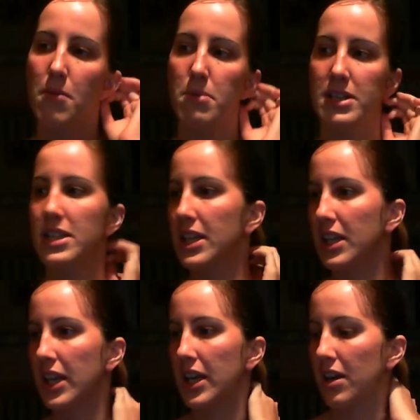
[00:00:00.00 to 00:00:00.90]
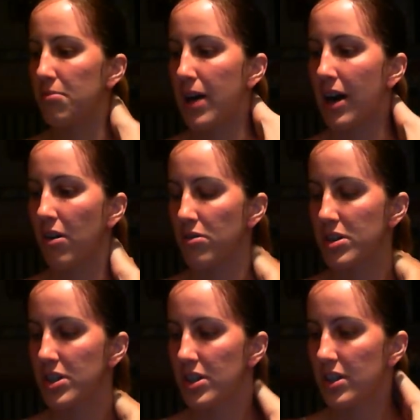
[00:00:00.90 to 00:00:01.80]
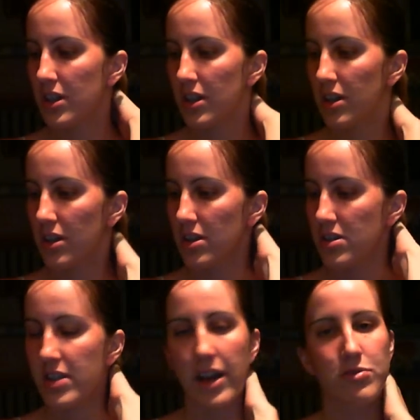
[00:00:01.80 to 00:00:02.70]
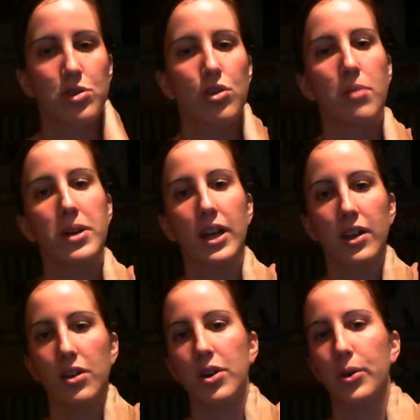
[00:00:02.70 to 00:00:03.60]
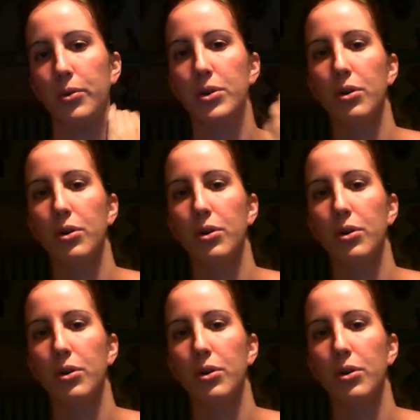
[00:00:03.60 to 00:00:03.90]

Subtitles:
basically about save scrubbing, you know,